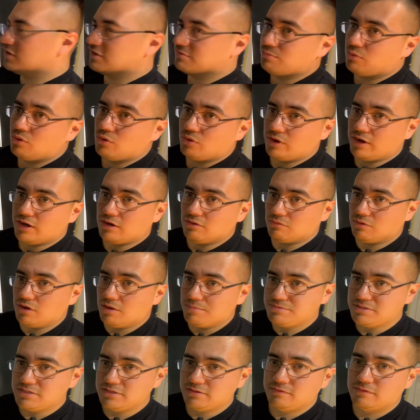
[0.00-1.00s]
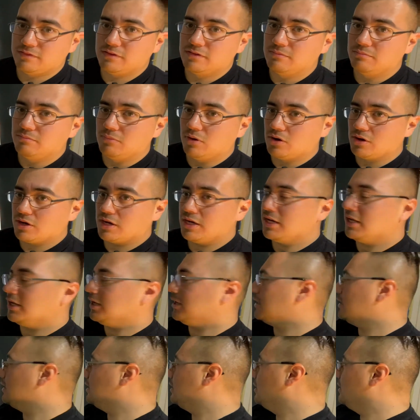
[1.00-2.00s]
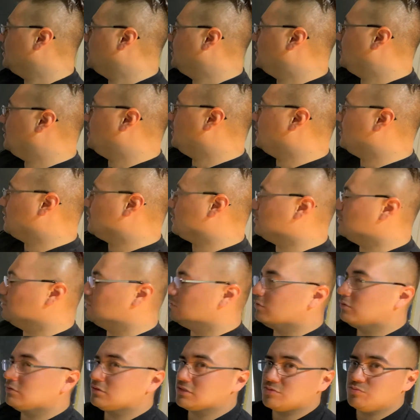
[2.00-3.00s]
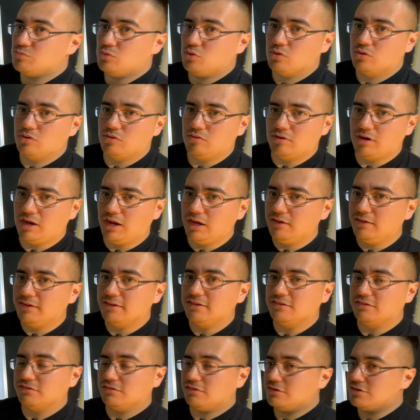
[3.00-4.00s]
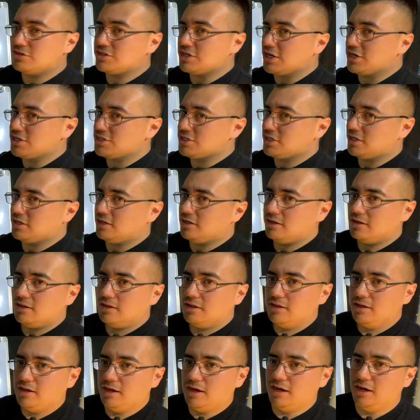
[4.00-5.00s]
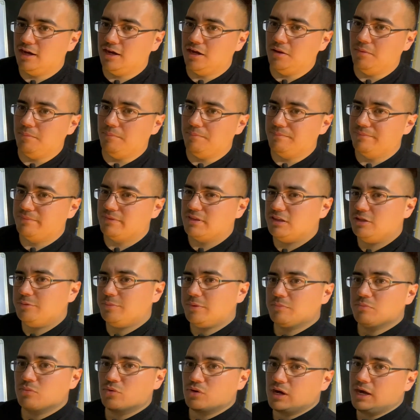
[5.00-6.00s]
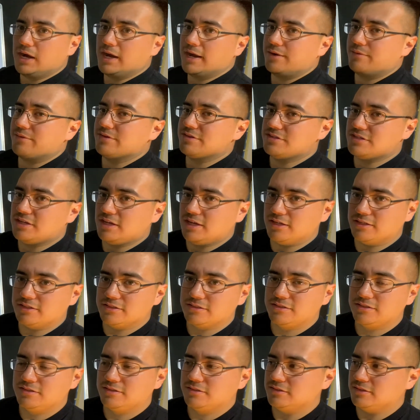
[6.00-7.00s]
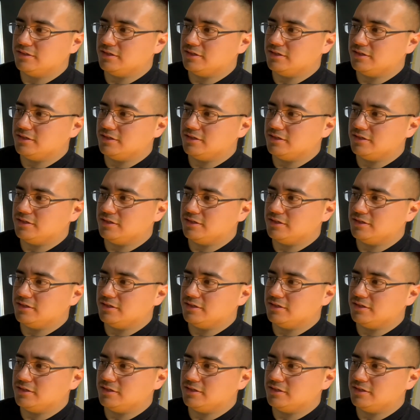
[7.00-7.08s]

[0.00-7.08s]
is more interruptive marketing. Google is more kind of like a search engine, a little bit more higher intent.